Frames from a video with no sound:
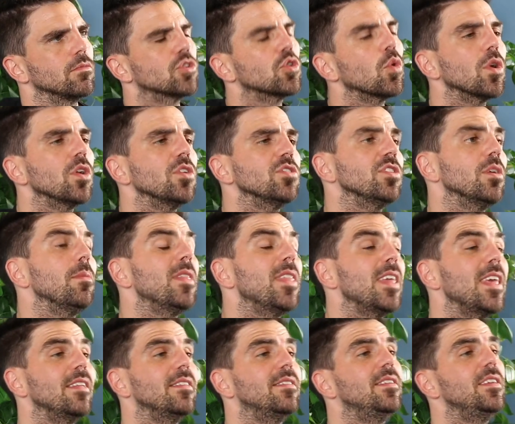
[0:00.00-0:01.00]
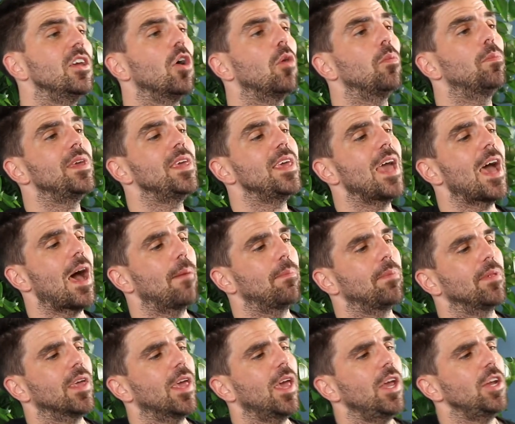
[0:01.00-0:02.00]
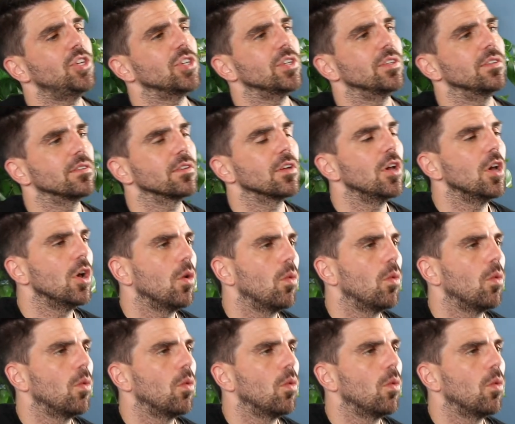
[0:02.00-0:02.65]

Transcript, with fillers: So what are some of the DLP applications?